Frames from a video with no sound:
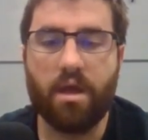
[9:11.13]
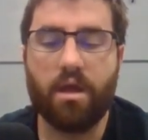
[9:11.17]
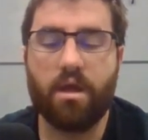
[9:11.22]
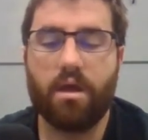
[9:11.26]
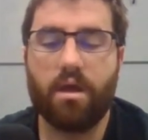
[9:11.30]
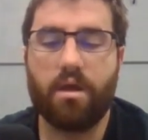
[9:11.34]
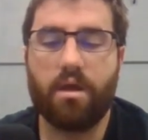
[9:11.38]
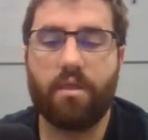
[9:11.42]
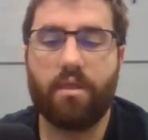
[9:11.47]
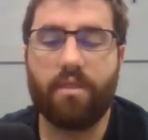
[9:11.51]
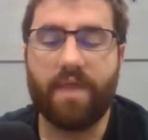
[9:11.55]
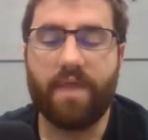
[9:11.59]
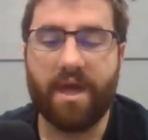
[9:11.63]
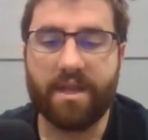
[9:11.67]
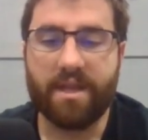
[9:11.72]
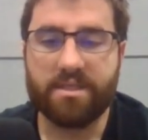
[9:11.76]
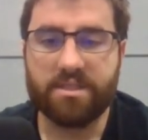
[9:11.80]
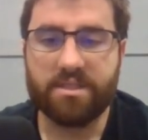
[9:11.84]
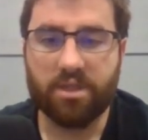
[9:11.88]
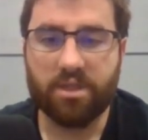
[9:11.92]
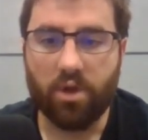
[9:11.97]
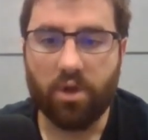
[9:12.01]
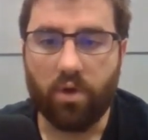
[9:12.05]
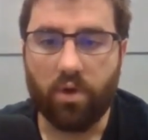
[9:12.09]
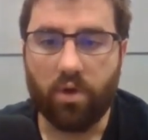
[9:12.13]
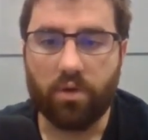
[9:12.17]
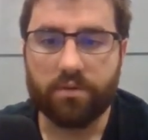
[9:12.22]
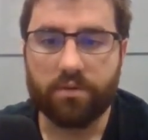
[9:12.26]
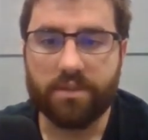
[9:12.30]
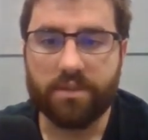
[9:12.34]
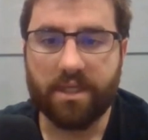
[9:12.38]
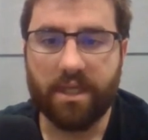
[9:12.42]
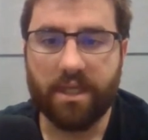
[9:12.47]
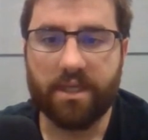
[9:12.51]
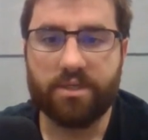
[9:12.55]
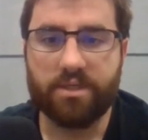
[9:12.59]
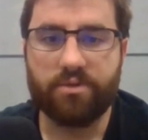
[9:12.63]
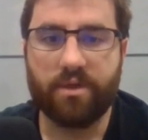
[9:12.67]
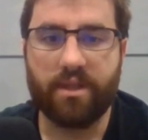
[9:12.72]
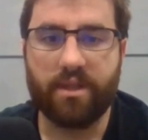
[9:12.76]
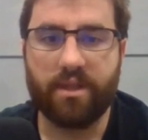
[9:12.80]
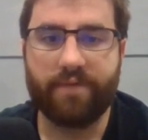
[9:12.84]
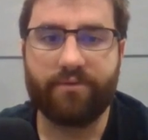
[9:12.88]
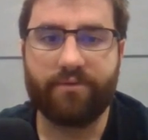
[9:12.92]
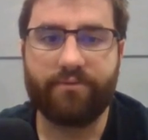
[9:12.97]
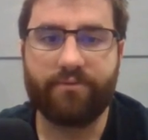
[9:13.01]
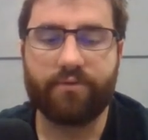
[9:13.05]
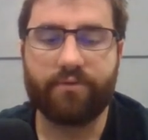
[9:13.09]
That is the goal, to get it to a level
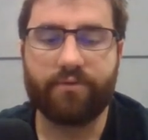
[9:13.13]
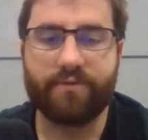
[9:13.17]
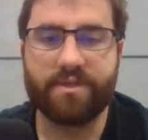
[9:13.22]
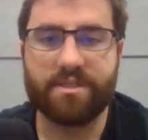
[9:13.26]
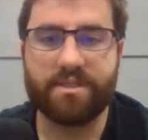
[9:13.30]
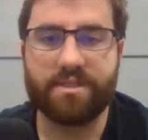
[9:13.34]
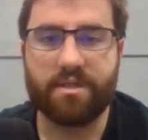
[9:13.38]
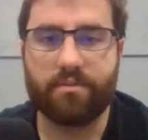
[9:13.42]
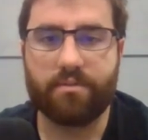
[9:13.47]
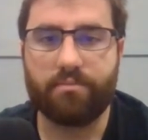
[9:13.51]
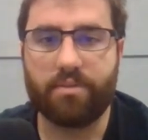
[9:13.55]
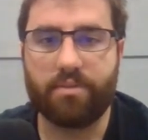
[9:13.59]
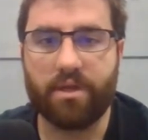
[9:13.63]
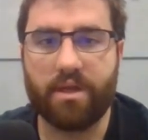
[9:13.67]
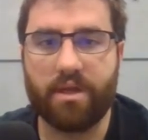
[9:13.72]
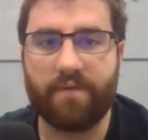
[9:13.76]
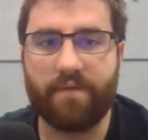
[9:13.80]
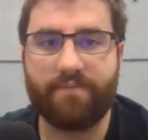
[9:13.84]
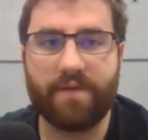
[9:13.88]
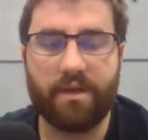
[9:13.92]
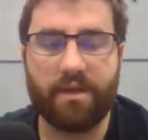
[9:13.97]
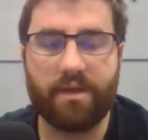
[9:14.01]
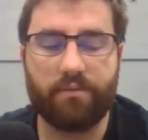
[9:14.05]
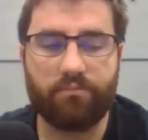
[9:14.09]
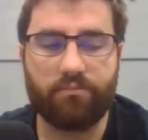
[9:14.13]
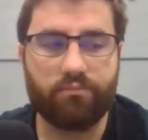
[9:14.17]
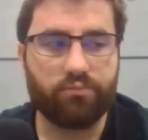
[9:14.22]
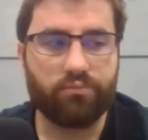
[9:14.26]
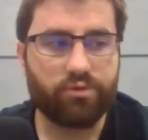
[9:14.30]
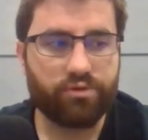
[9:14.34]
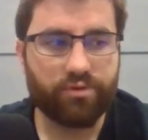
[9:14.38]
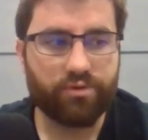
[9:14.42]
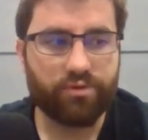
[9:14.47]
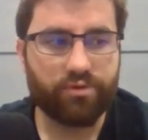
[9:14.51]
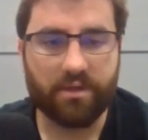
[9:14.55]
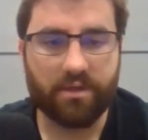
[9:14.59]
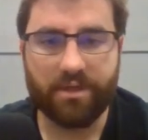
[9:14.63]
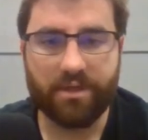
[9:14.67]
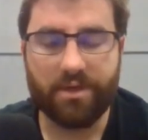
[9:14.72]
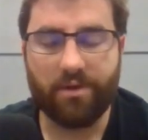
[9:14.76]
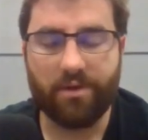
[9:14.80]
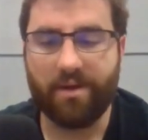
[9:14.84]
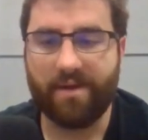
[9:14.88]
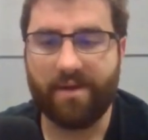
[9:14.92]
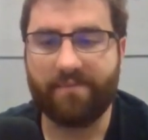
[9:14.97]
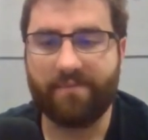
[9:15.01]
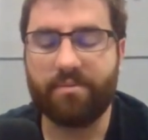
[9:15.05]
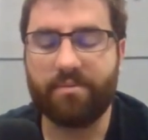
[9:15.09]
4 visit. But if they strictly don't
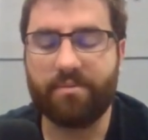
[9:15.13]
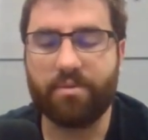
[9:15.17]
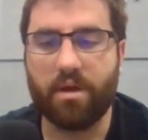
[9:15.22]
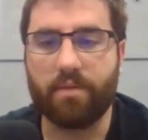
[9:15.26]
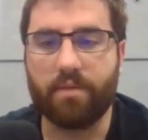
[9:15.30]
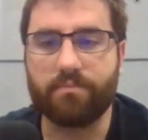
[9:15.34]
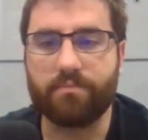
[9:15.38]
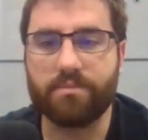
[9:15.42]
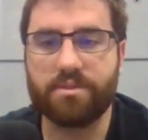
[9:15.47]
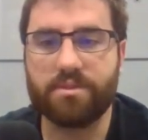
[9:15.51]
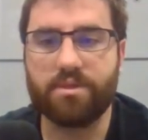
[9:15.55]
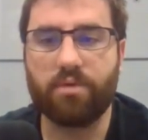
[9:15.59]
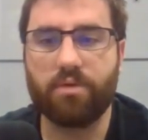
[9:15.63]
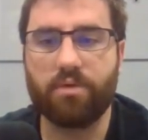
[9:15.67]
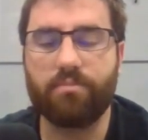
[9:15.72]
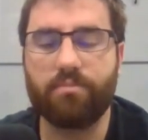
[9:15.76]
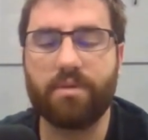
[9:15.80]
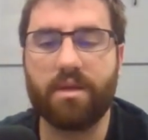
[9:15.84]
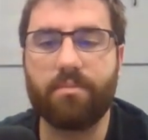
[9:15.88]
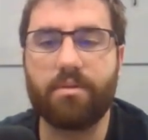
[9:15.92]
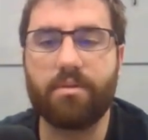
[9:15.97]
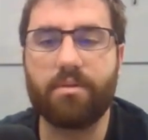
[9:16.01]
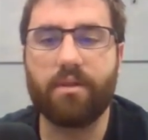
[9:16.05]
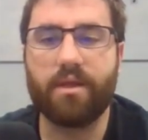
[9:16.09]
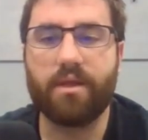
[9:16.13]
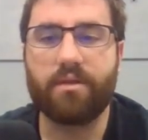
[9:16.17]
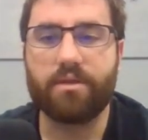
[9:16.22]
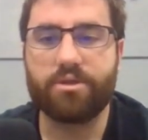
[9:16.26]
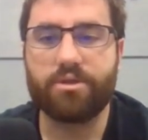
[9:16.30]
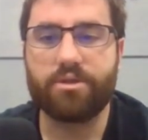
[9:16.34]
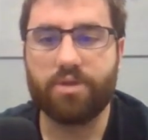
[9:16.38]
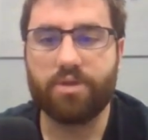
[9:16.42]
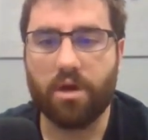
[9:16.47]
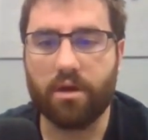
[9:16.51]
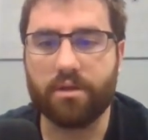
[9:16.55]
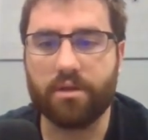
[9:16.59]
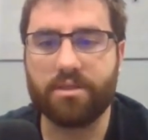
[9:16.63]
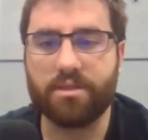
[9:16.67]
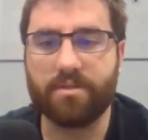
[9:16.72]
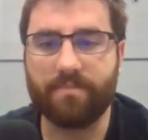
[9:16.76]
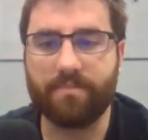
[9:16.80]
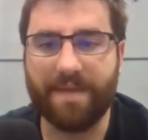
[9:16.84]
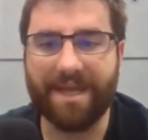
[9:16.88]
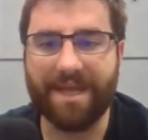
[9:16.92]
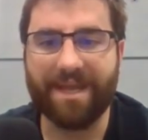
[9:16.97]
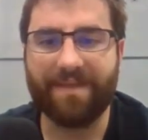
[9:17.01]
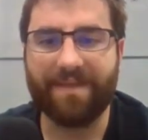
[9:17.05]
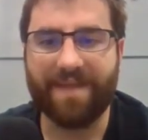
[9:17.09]
have any problems, don't manipulate the chart to
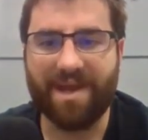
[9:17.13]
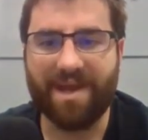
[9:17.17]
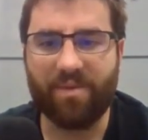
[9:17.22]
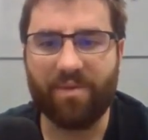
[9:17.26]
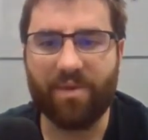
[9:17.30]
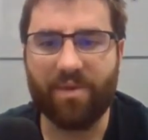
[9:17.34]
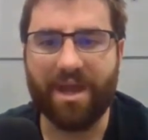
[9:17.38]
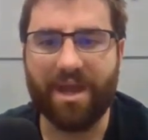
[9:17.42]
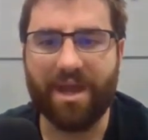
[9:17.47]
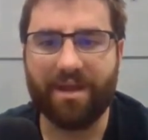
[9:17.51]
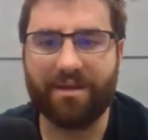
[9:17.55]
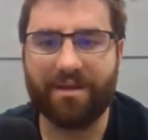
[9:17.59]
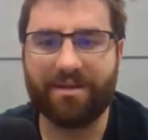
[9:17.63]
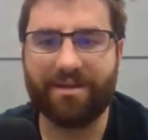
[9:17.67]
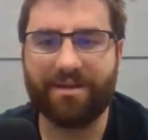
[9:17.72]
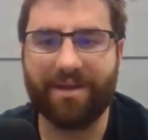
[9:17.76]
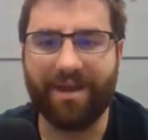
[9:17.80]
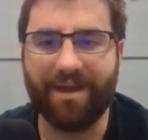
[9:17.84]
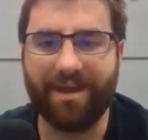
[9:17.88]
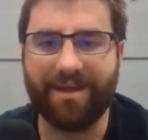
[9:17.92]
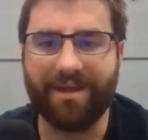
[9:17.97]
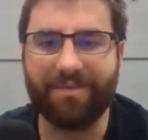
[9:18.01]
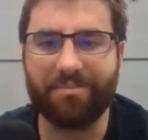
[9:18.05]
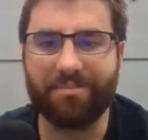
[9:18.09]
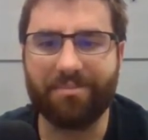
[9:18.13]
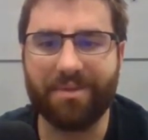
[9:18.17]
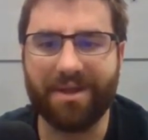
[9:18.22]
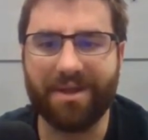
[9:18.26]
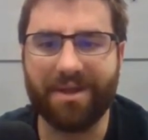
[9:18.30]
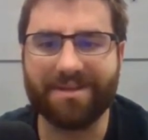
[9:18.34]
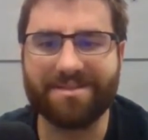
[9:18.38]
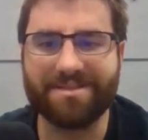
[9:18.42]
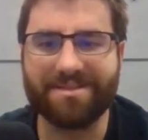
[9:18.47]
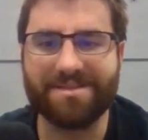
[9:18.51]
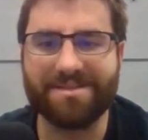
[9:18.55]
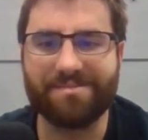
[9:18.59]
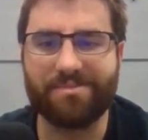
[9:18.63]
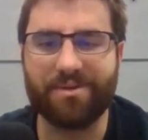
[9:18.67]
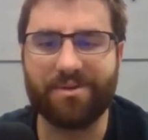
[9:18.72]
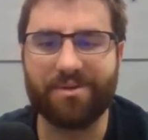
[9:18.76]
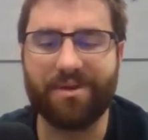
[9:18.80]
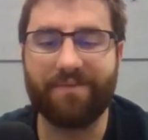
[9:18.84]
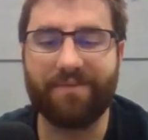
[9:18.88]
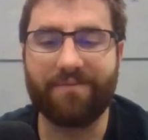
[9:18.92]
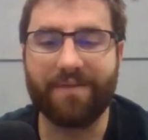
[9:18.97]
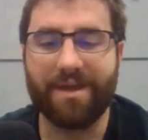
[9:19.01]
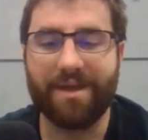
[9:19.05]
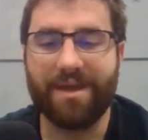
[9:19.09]
make it that way. Okay, plain and simple.
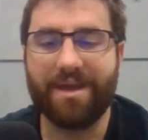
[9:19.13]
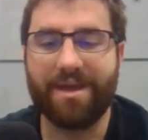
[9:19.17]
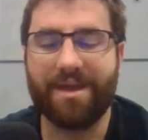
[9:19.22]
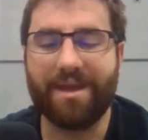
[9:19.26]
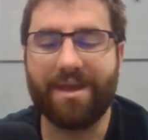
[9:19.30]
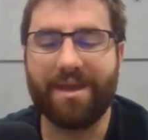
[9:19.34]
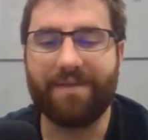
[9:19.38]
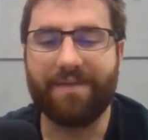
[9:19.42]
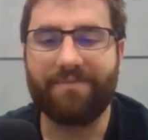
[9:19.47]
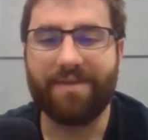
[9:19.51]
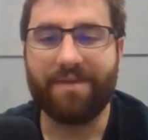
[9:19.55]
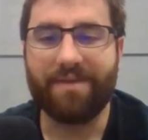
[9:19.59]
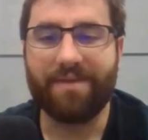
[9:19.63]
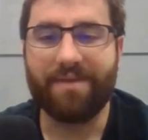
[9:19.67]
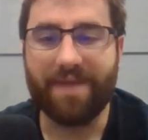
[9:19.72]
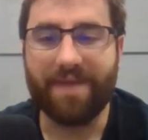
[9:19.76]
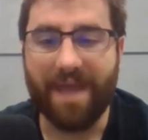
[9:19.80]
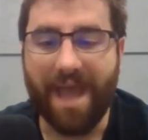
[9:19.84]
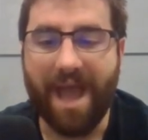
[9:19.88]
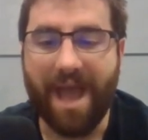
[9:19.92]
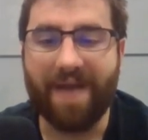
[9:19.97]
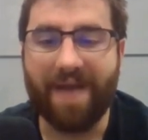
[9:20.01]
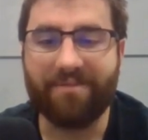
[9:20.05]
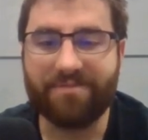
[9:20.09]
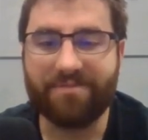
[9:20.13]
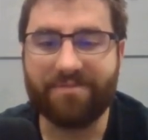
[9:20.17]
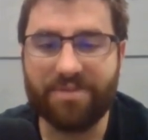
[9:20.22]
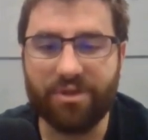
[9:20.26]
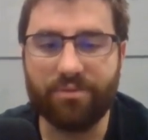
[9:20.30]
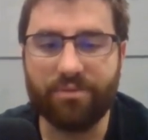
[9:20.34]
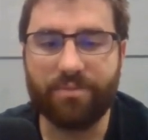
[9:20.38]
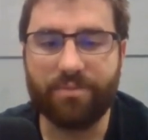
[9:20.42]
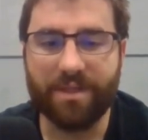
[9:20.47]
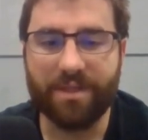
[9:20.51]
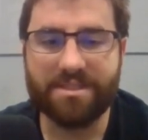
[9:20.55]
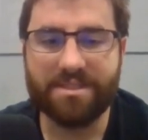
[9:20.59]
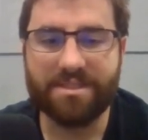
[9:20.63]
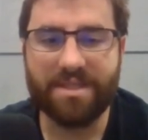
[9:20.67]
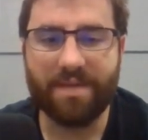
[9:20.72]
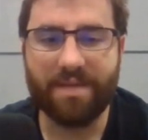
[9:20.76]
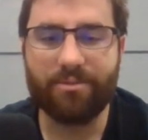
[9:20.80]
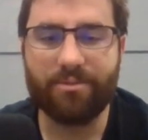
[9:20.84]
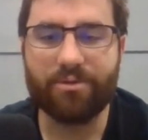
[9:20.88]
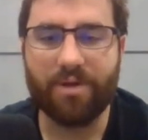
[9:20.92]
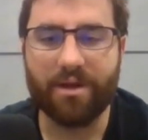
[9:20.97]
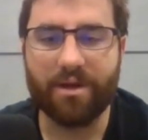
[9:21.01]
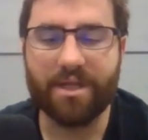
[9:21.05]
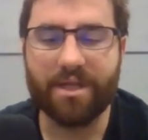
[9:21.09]
If they have 2+ stable
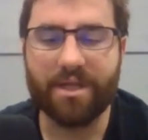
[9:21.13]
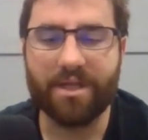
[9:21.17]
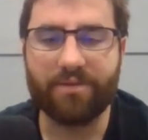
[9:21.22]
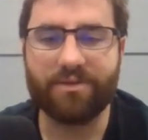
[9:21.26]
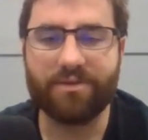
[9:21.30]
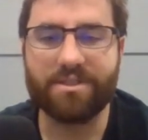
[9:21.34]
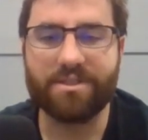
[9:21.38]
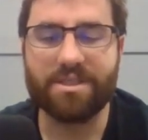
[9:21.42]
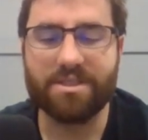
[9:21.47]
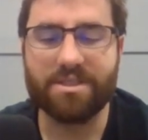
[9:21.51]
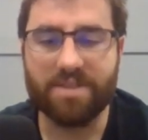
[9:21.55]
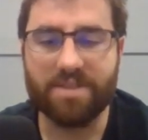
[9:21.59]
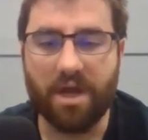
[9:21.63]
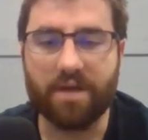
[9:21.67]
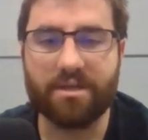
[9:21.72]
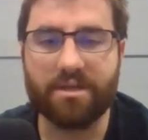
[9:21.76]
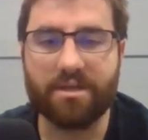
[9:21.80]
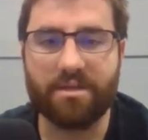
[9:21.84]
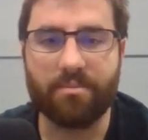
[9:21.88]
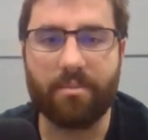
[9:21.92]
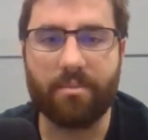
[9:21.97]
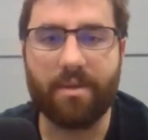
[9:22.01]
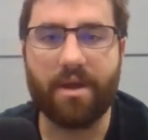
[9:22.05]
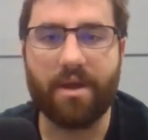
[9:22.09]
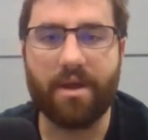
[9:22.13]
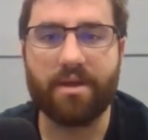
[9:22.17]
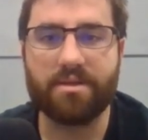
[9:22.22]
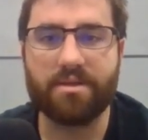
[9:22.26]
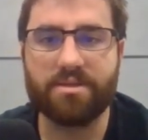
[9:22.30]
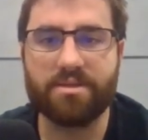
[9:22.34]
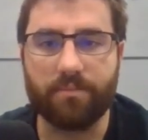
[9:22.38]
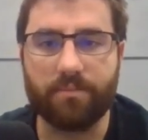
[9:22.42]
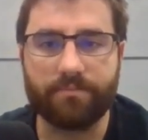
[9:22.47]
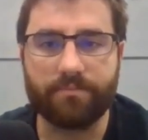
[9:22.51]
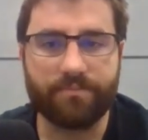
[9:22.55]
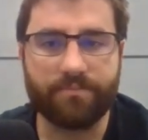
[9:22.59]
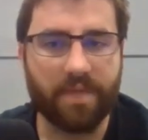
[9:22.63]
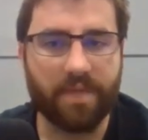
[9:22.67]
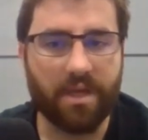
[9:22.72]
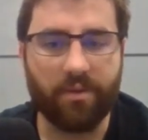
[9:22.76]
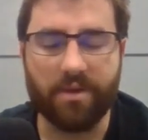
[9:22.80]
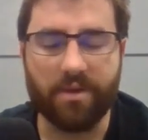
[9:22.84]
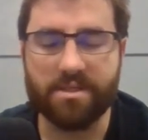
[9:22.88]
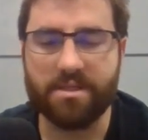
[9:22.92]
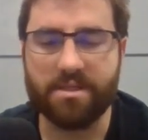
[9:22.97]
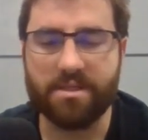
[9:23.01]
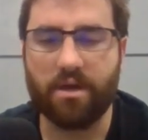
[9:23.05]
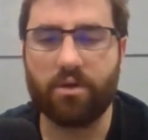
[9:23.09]
chronic illnesses, talk to them about it. So
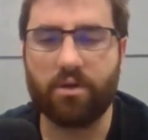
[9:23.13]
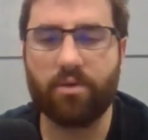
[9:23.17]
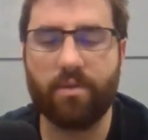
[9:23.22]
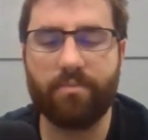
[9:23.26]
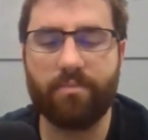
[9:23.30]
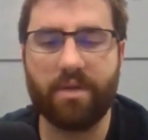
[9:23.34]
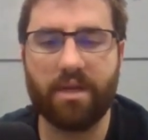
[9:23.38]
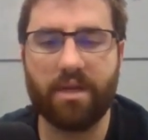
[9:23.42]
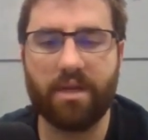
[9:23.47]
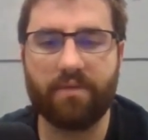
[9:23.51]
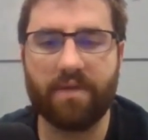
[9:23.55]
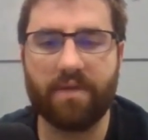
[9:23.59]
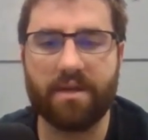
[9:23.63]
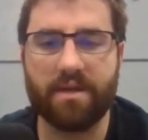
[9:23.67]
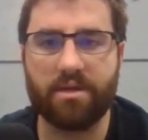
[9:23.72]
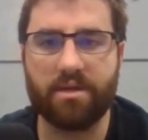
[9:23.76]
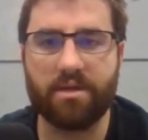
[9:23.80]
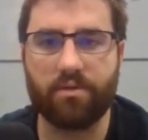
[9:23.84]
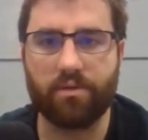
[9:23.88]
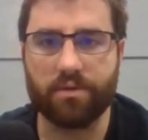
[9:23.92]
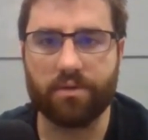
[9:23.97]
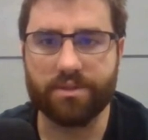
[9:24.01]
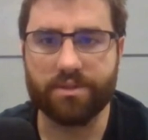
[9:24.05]
anyways, I'll quit beating that dead horse.